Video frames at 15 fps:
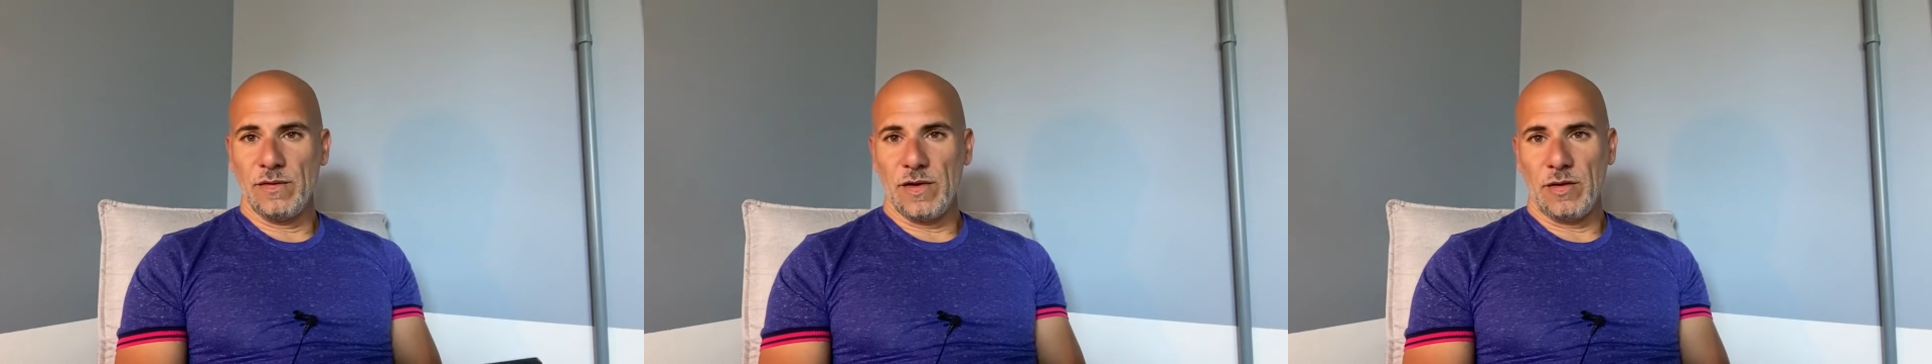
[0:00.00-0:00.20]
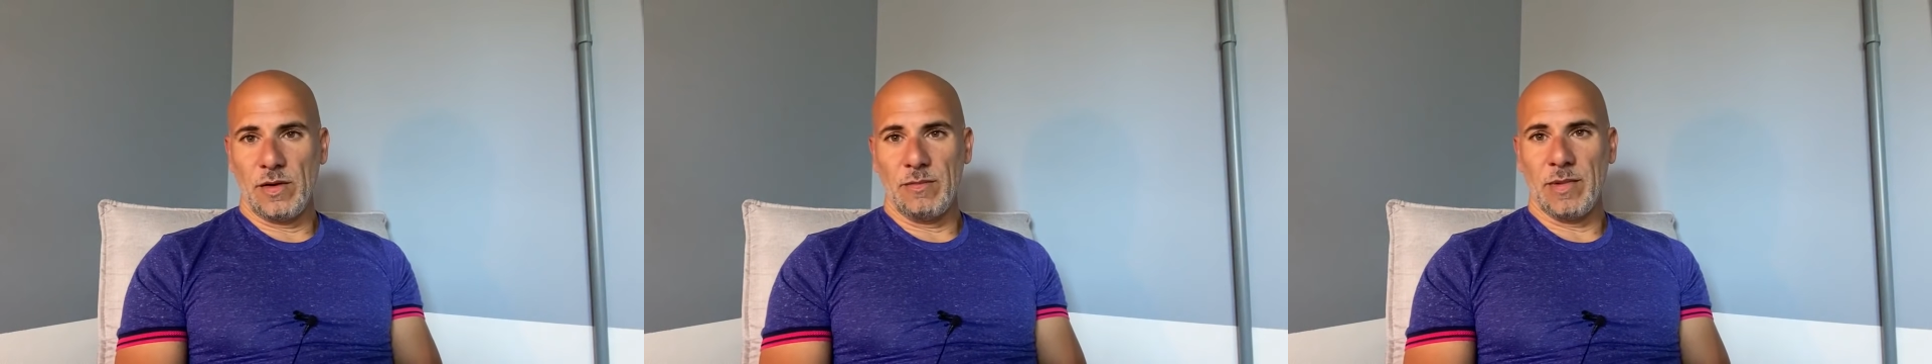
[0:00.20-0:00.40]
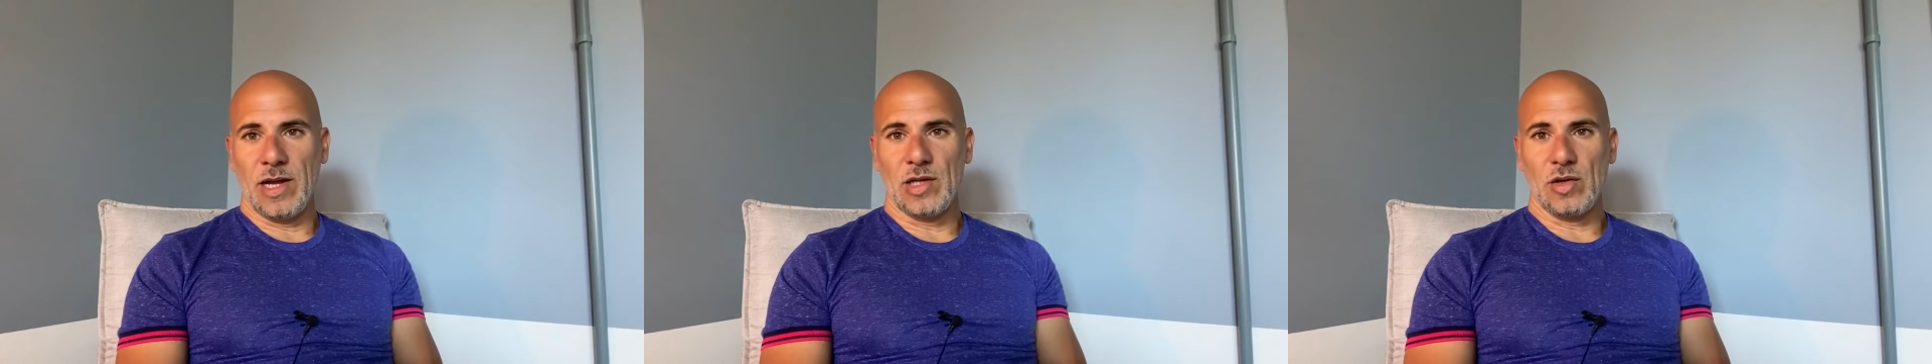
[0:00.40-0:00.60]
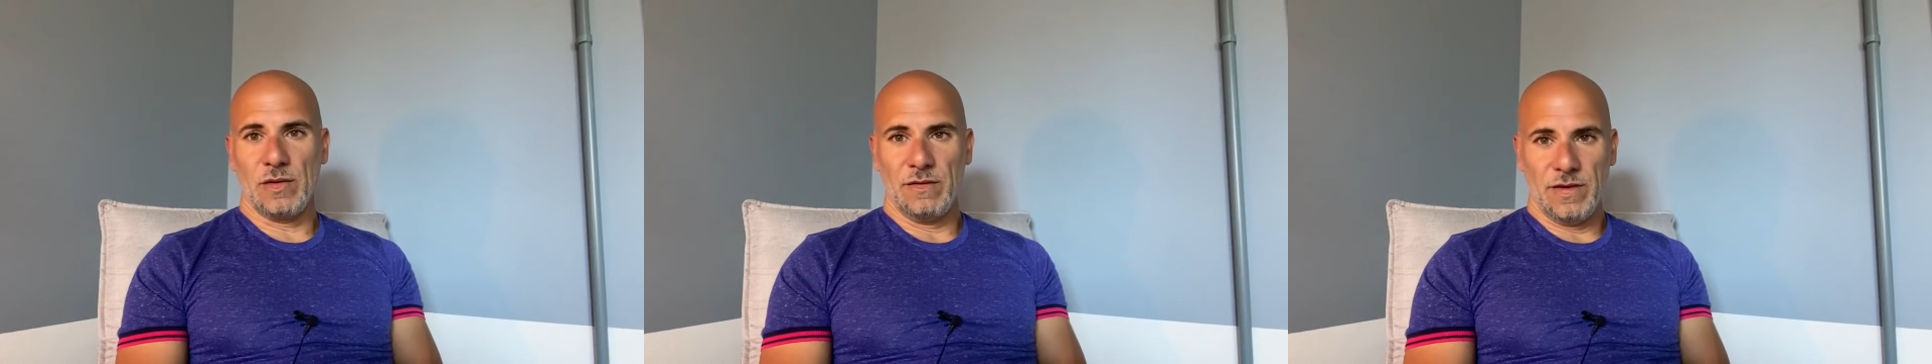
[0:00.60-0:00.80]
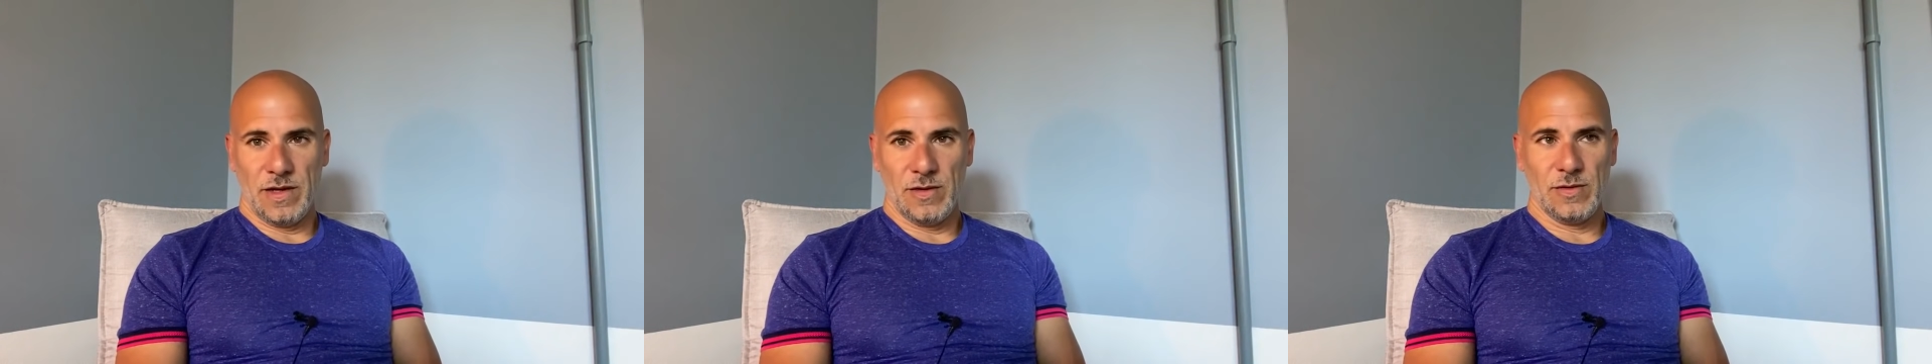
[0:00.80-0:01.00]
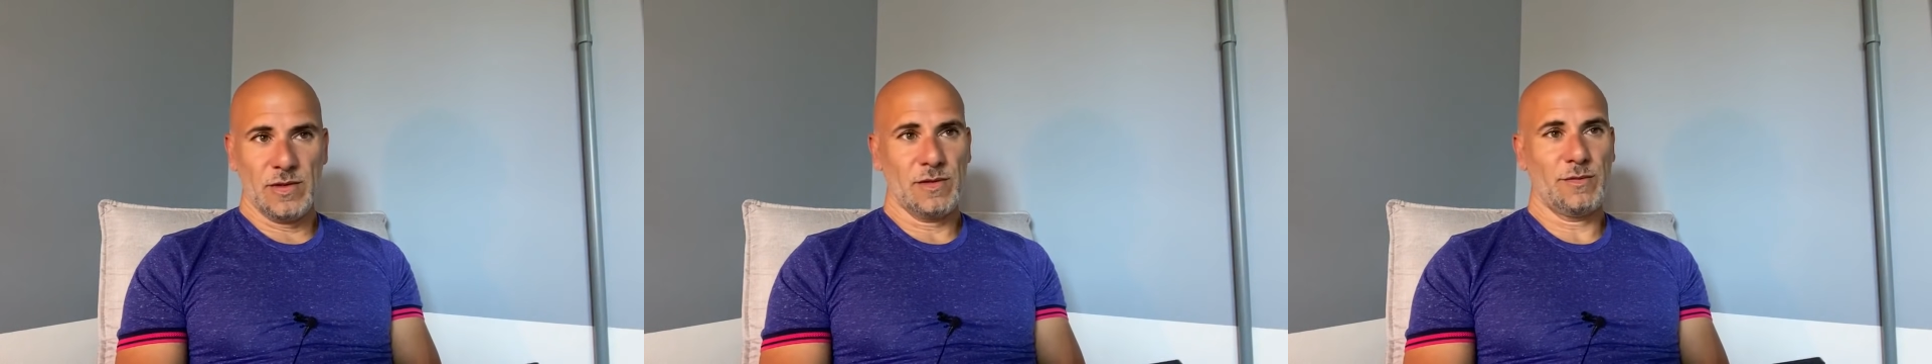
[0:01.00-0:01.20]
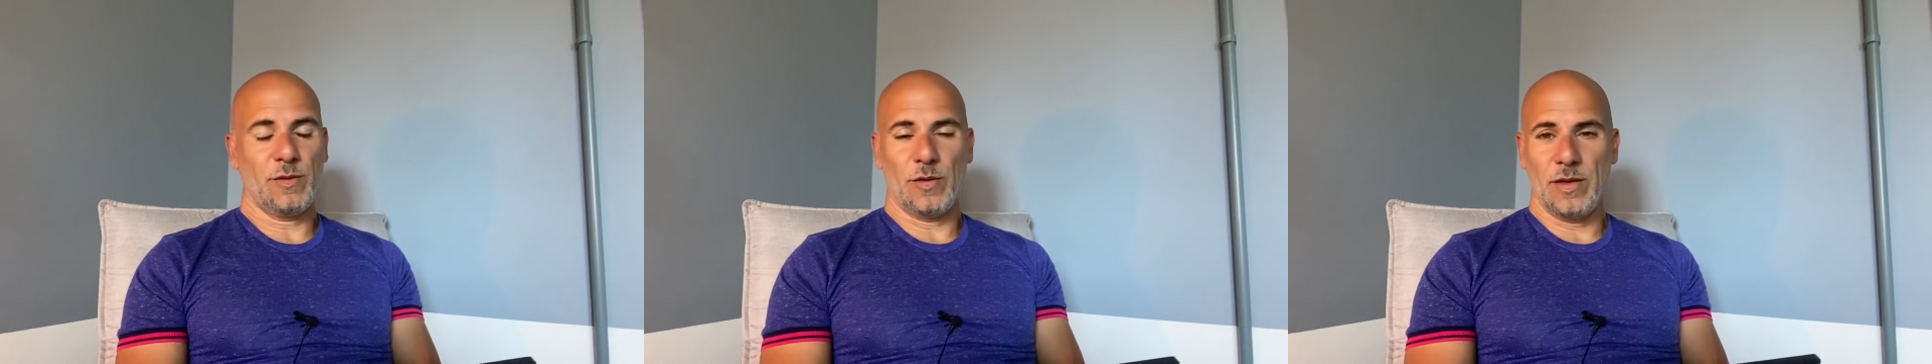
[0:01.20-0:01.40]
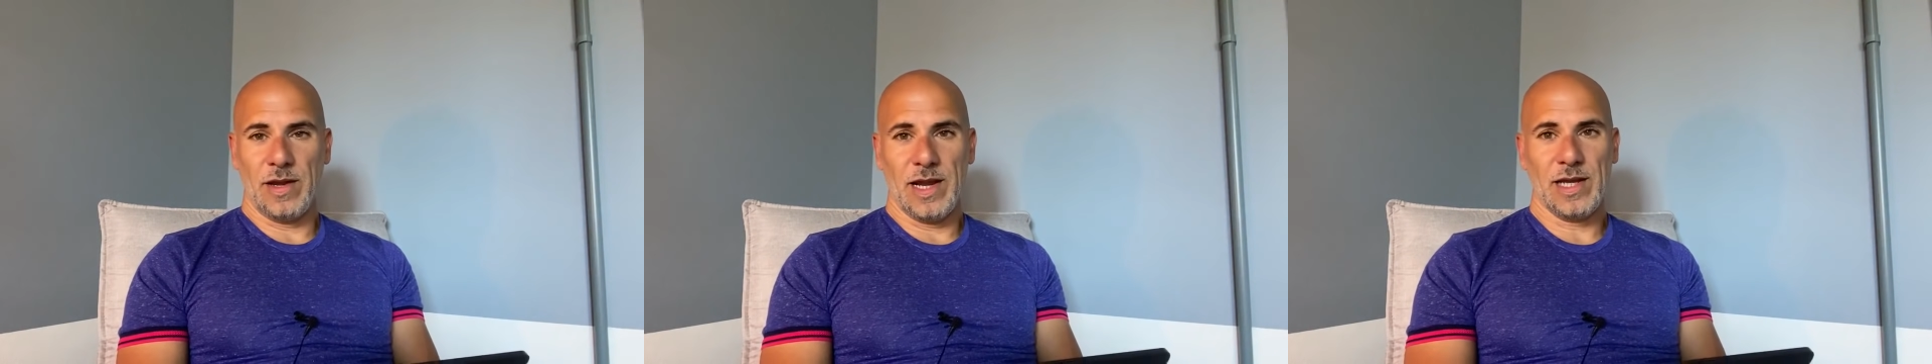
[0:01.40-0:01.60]
very much on Venus
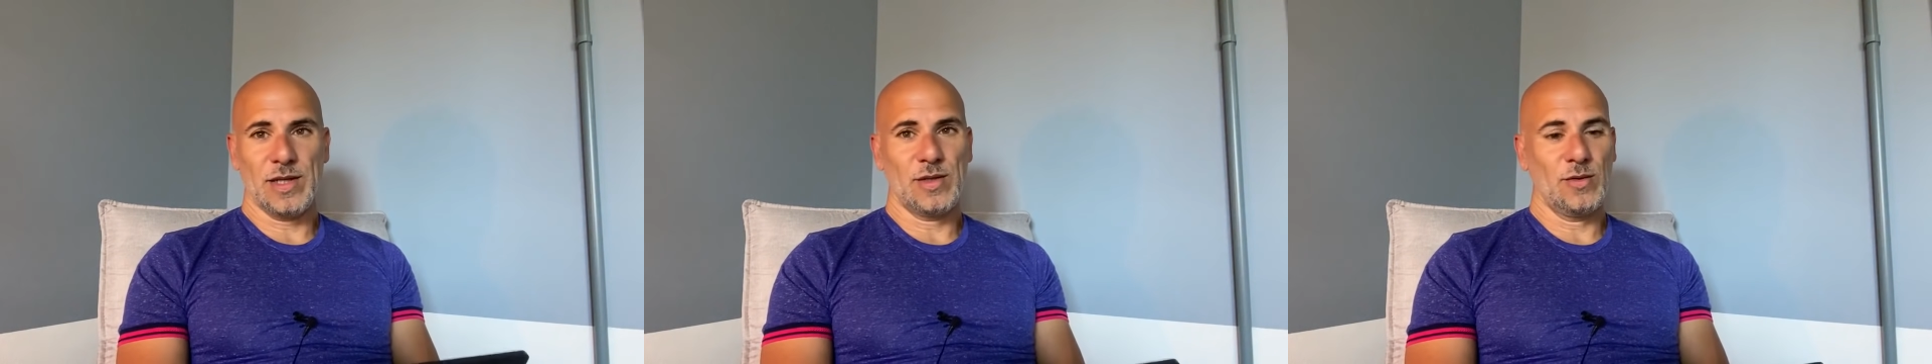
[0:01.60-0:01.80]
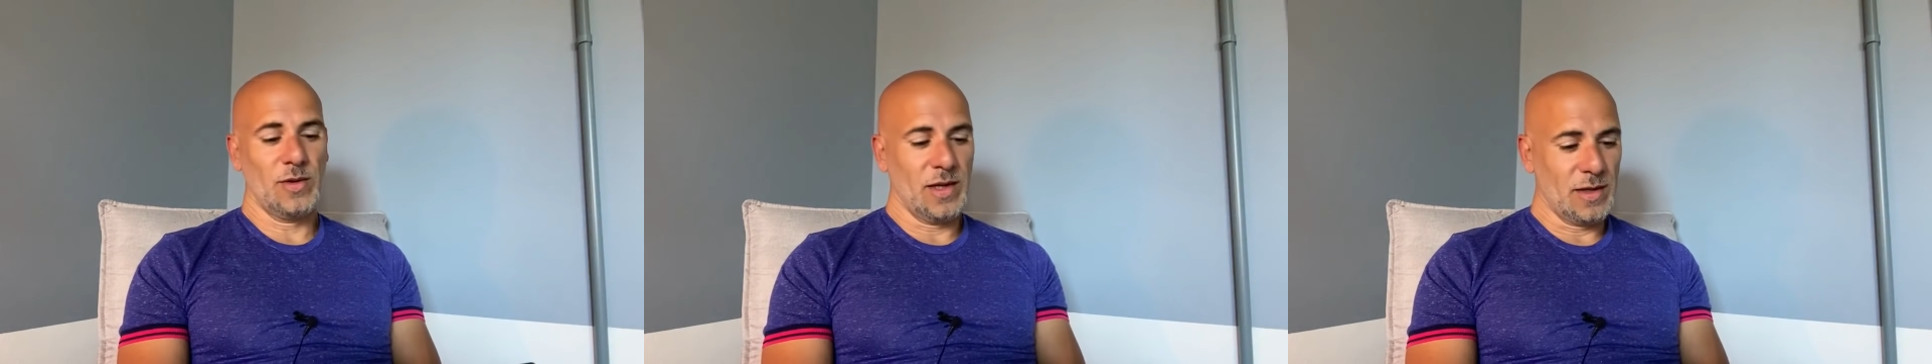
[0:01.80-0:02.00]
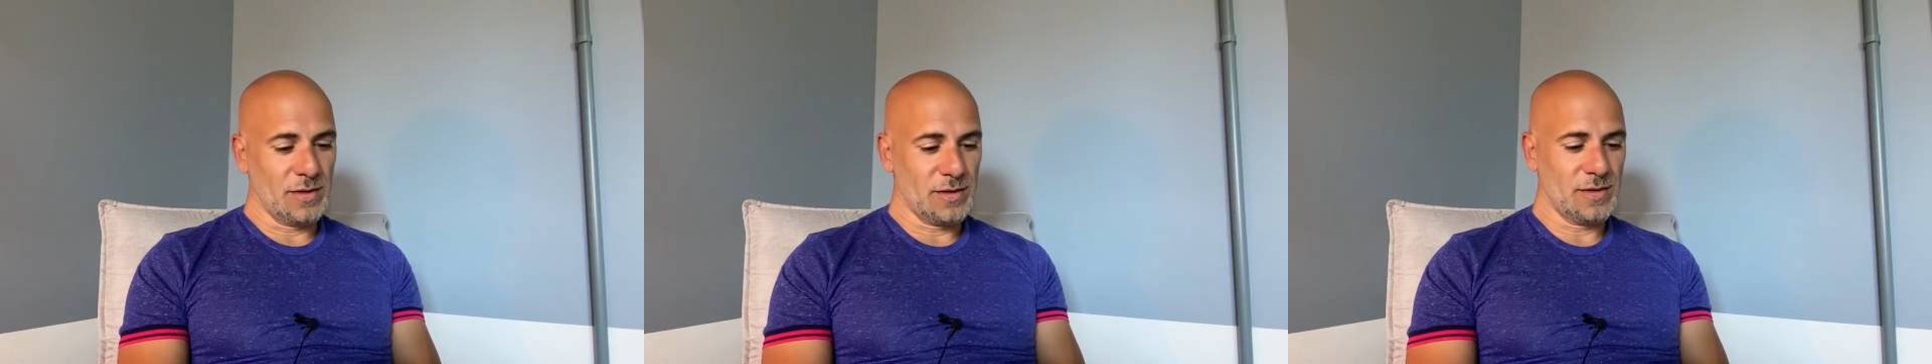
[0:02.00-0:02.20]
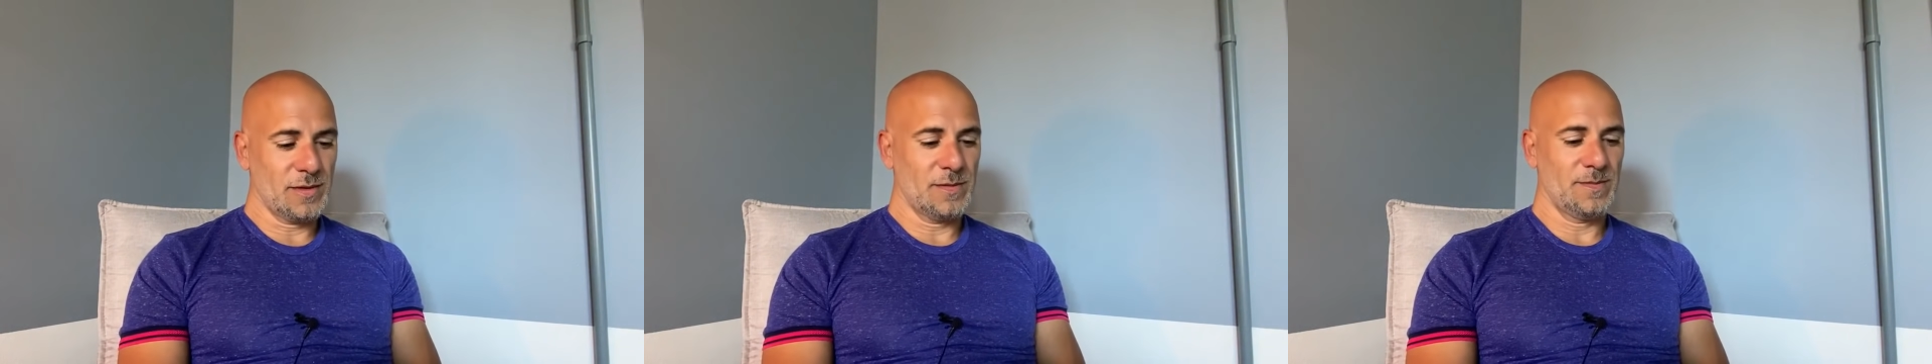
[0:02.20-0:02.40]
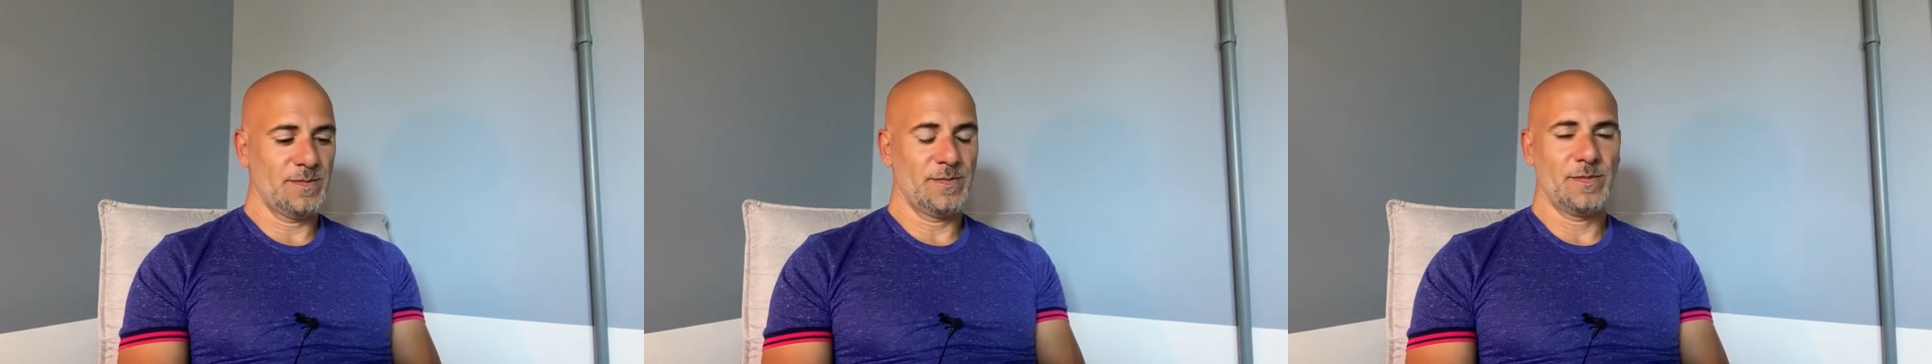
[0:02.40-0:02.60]
for the next 2 years,